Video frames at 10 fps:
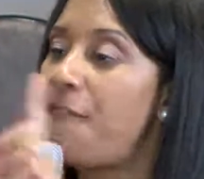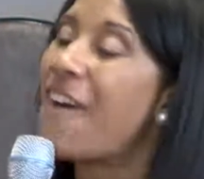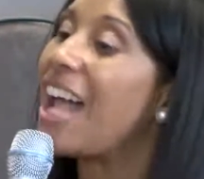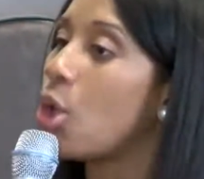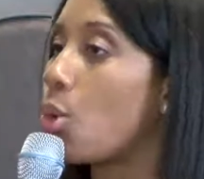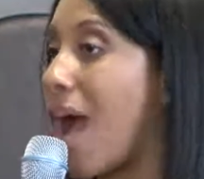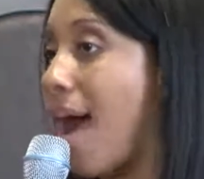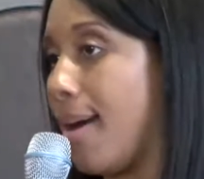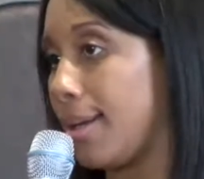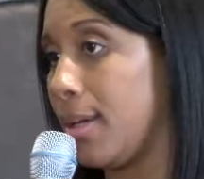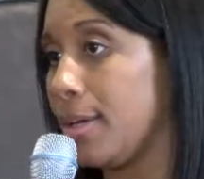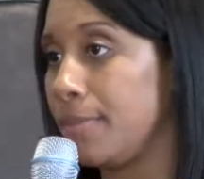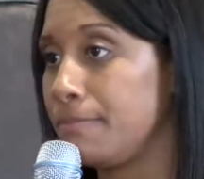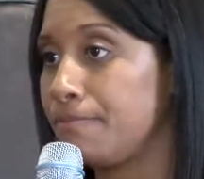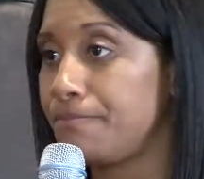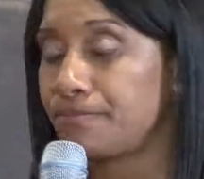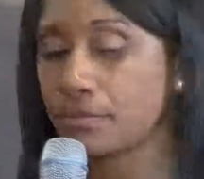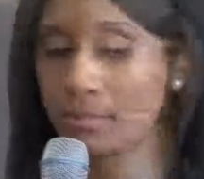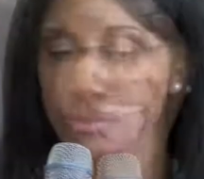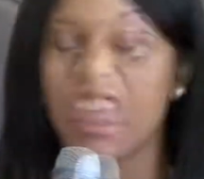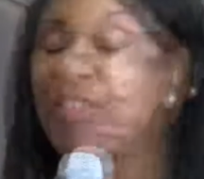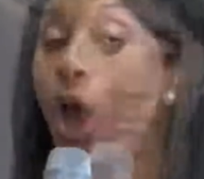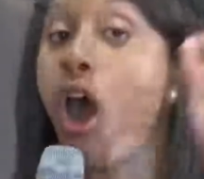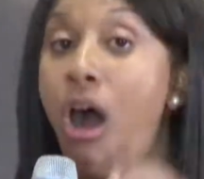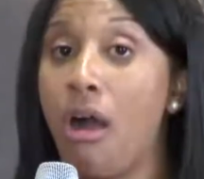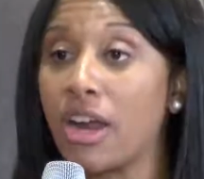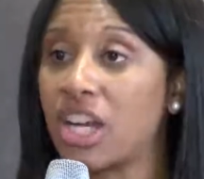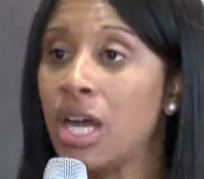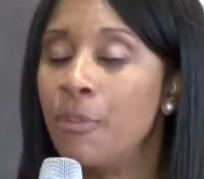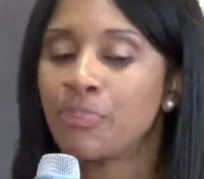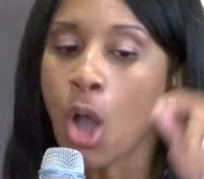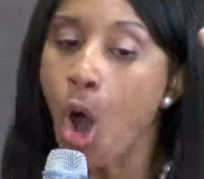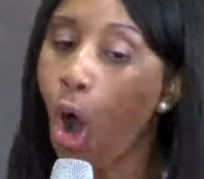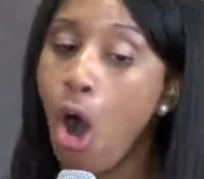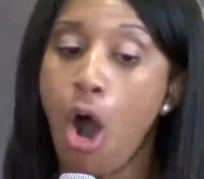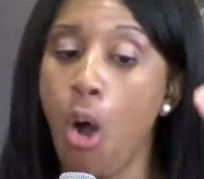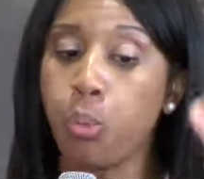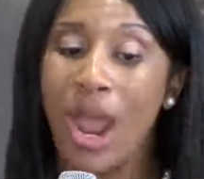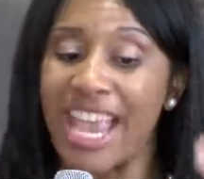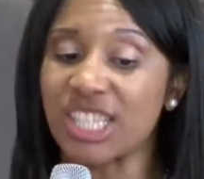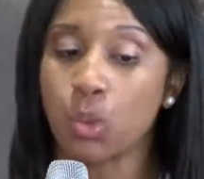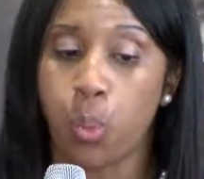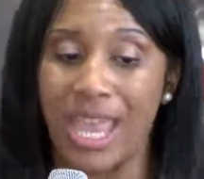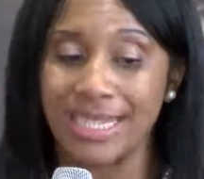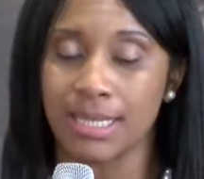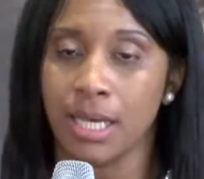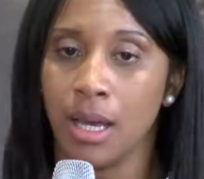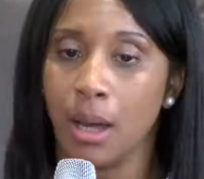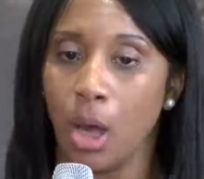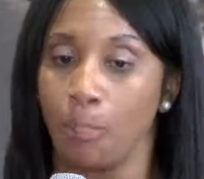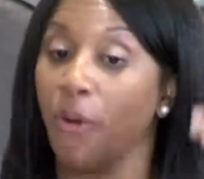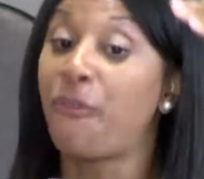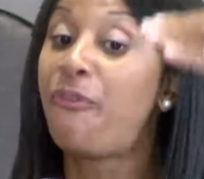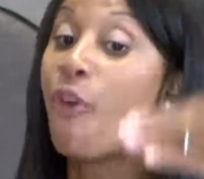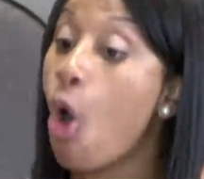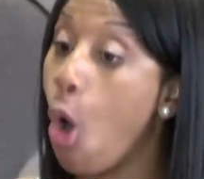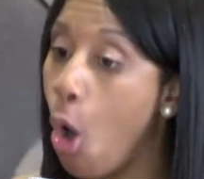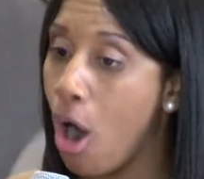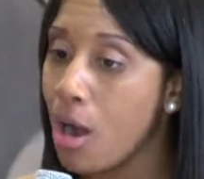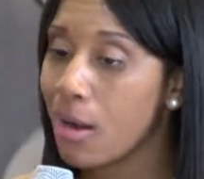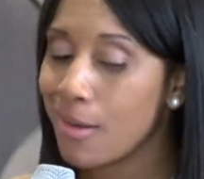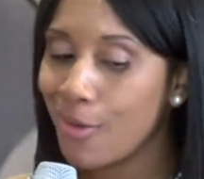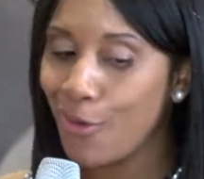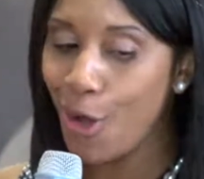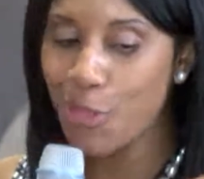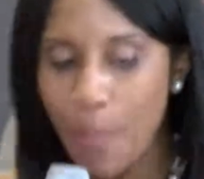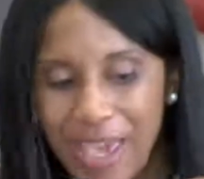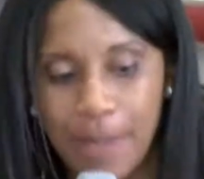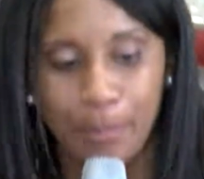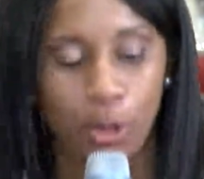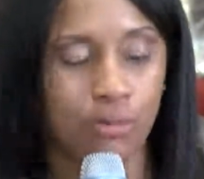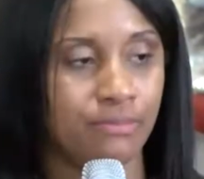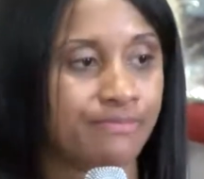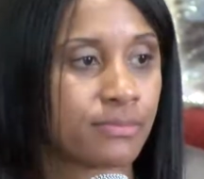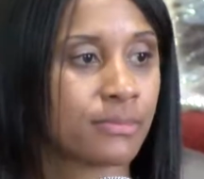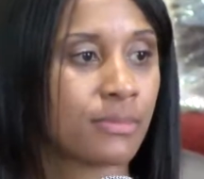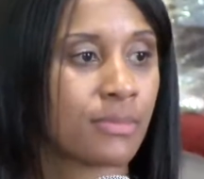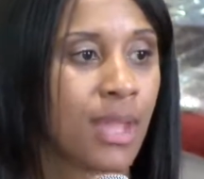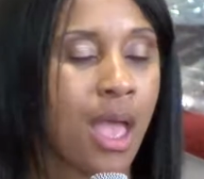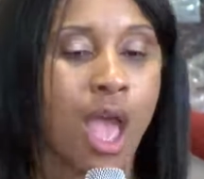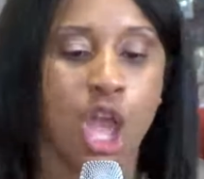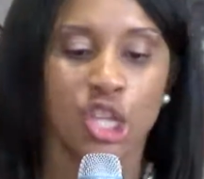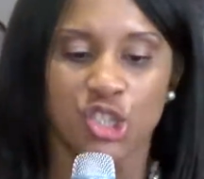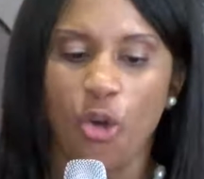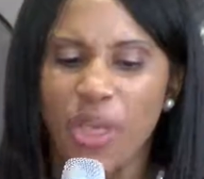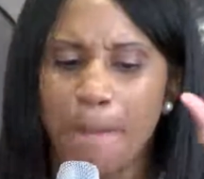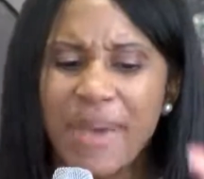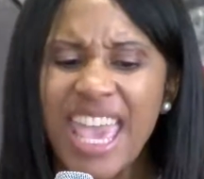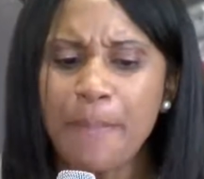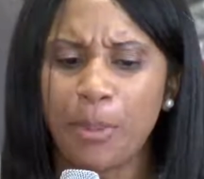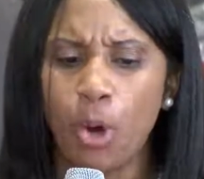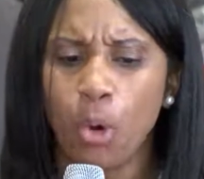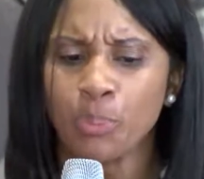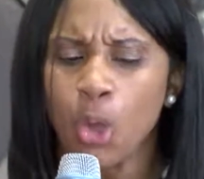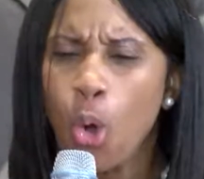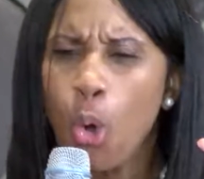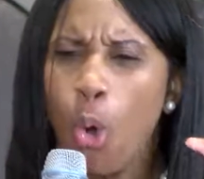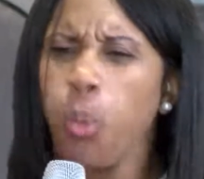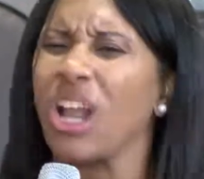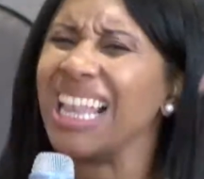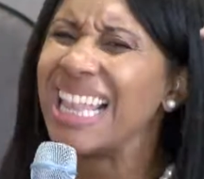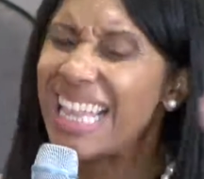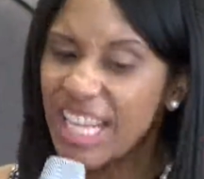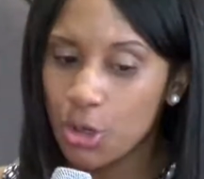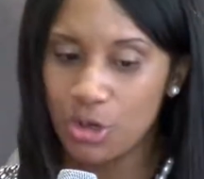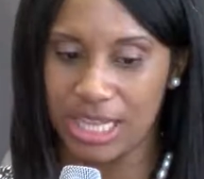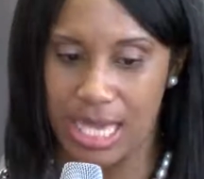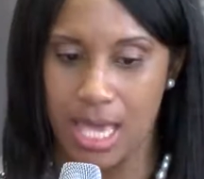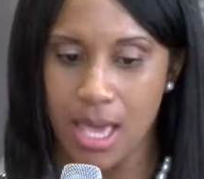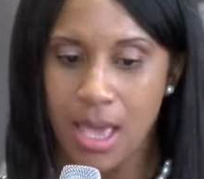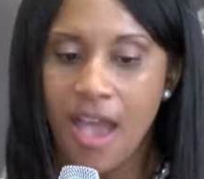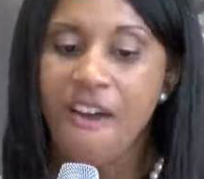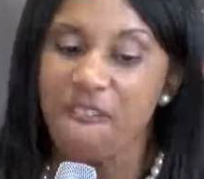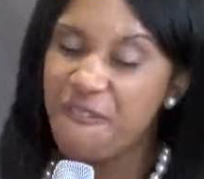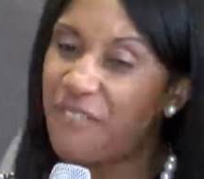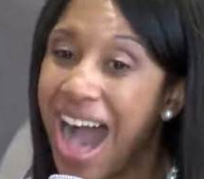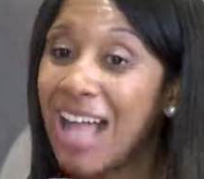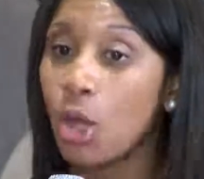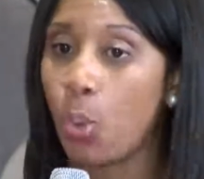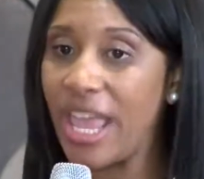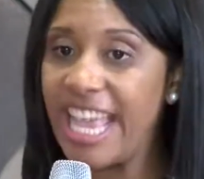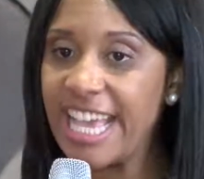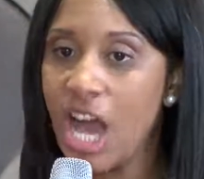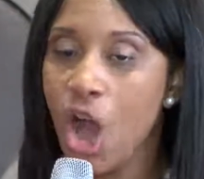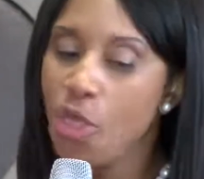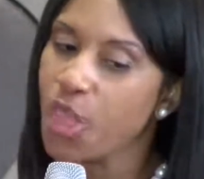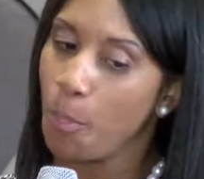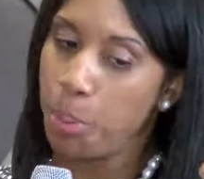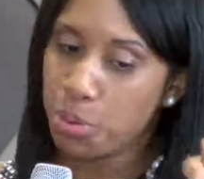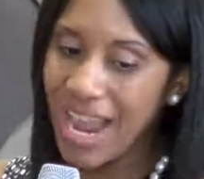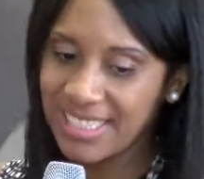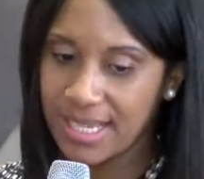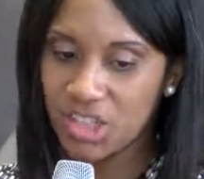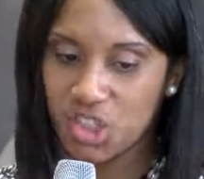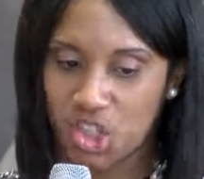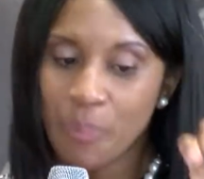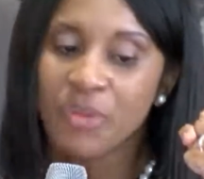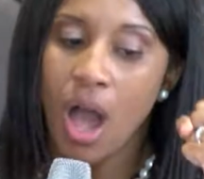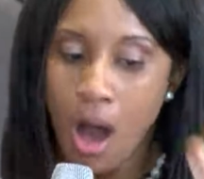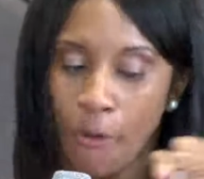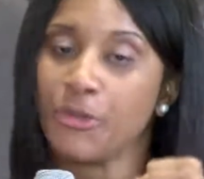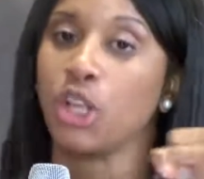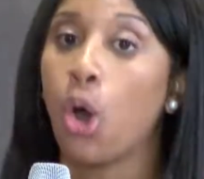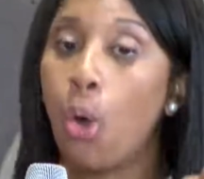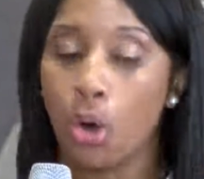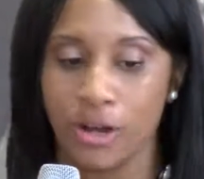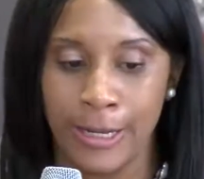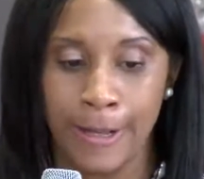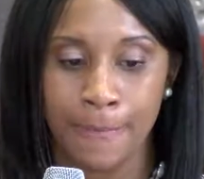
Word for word: follow God. And the ark always went before the people. So the people were literally following the presence of the Lord.